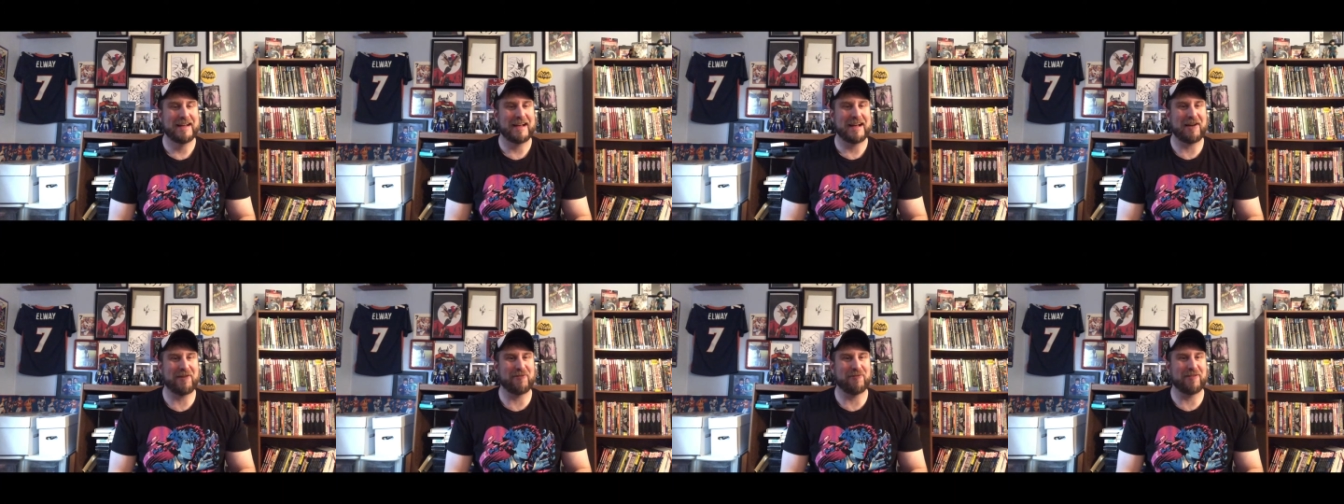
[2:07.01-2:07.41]

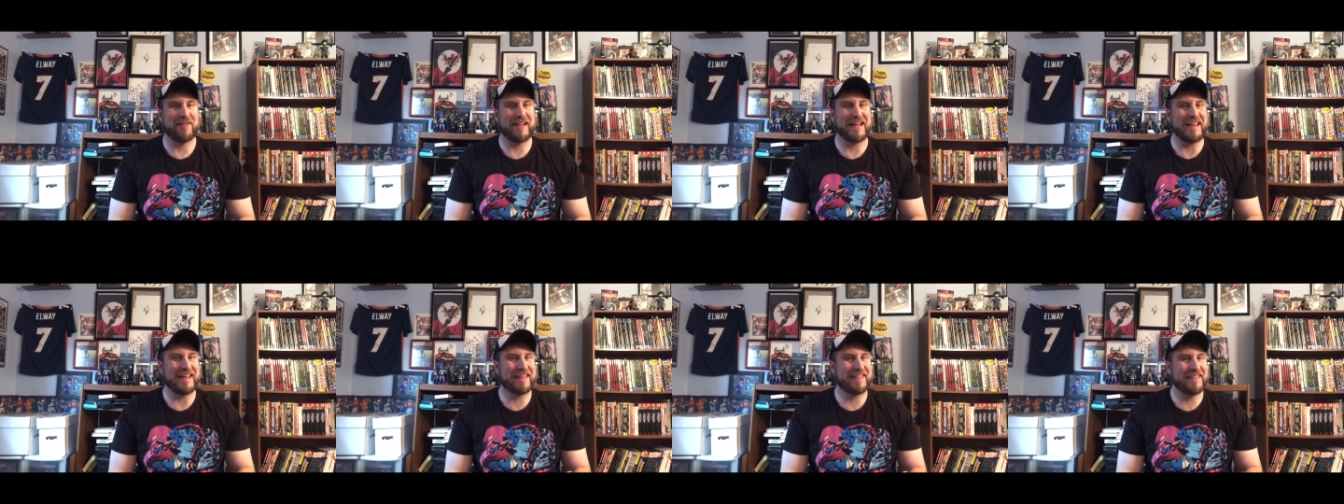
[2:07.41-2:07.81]
I don't
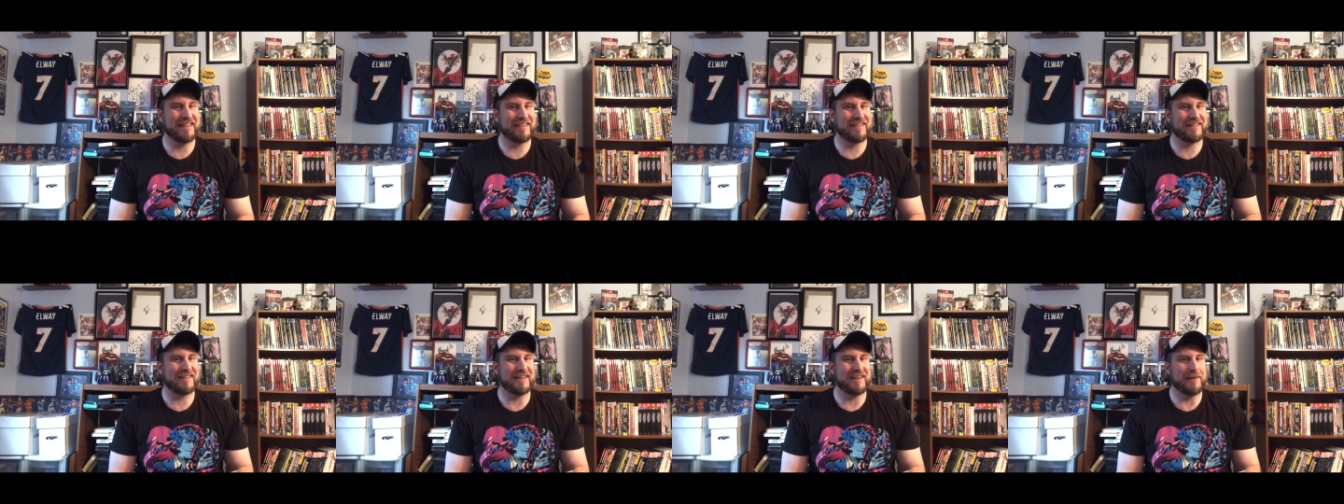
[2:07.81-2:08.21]
like
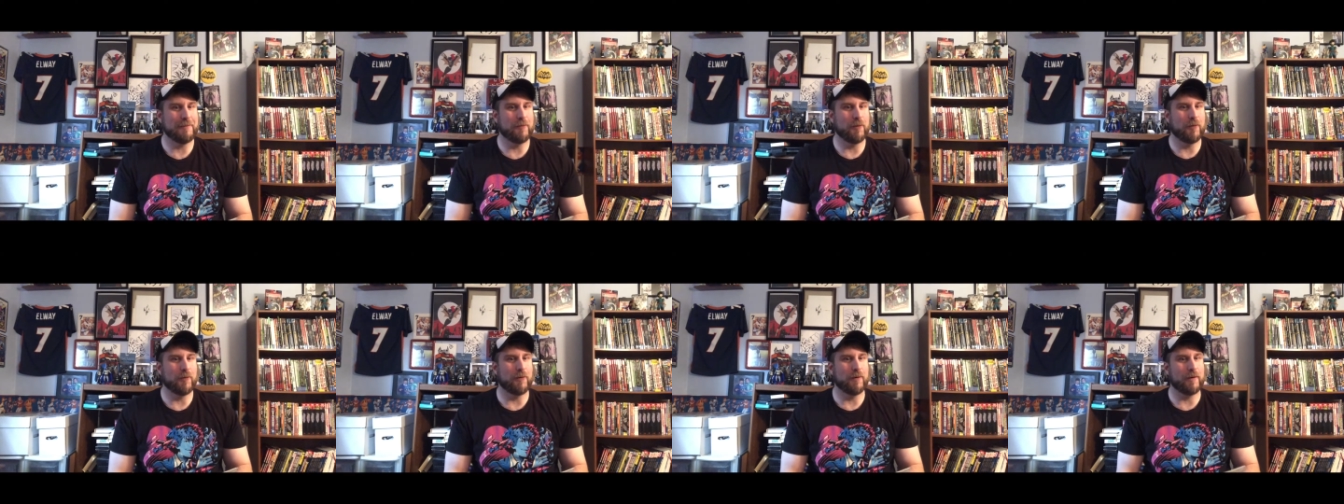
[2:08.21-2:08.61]
this
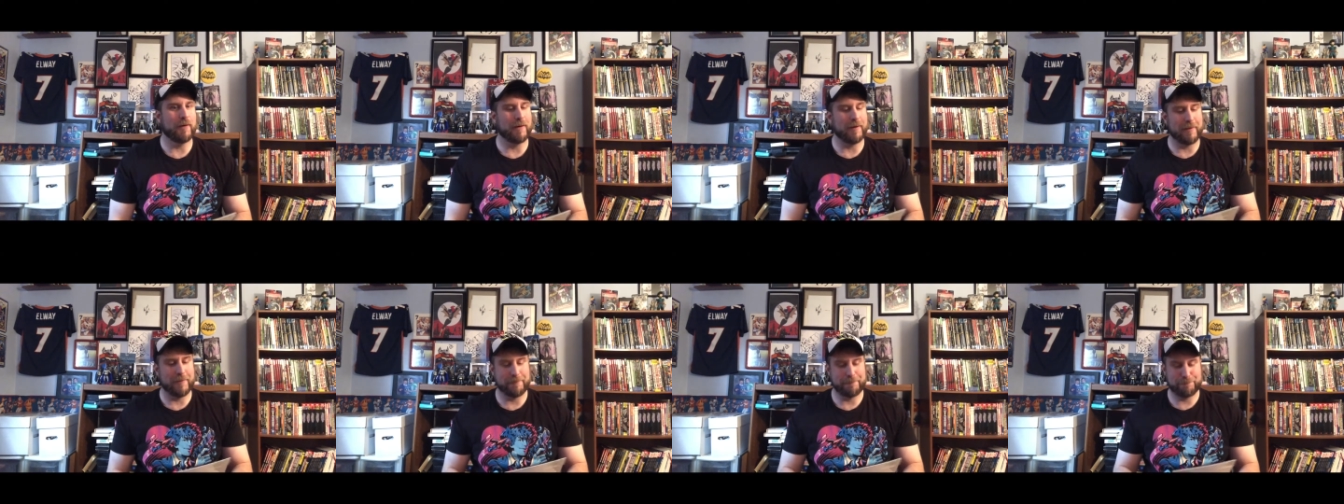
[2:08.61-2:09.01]

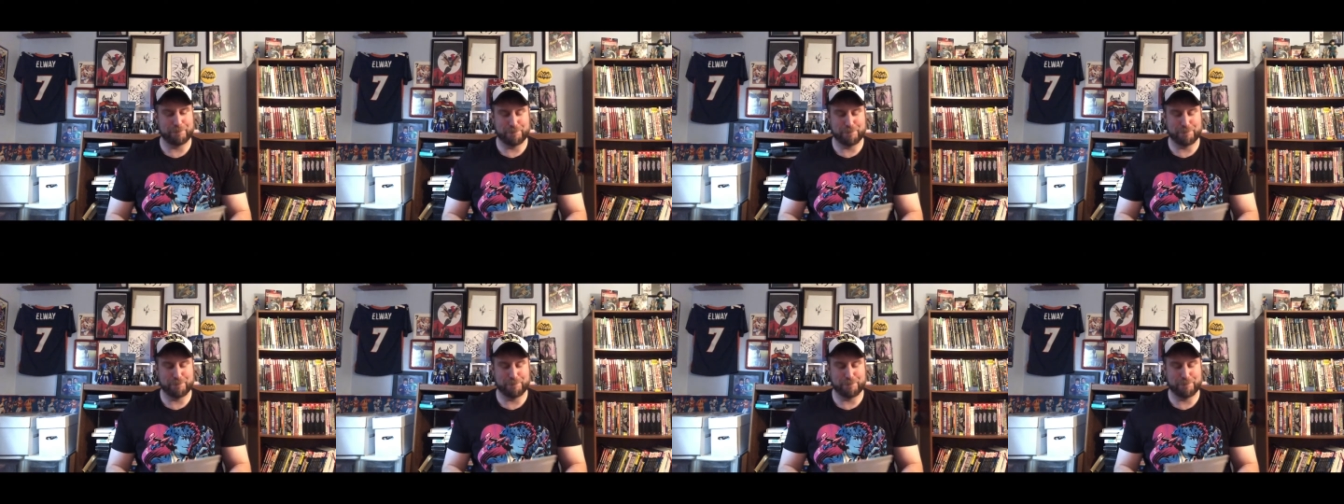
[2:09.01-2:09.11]
anymore.